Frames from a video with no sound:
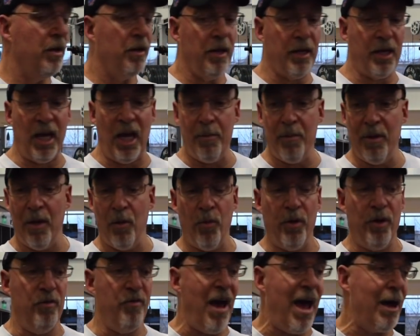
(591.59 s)
They came in,
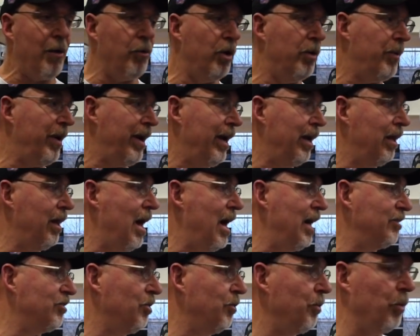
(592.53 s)
we evaluated,
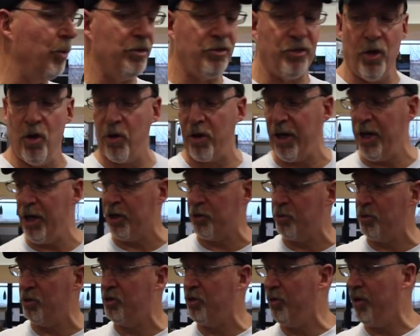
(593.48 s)
analyzed them, and we said, okay,
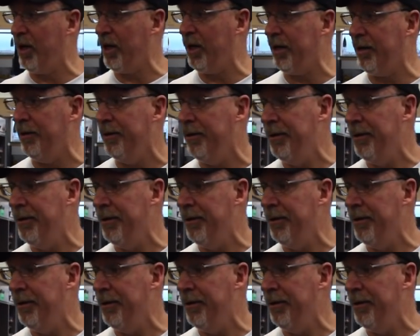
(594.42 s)
here's what you need.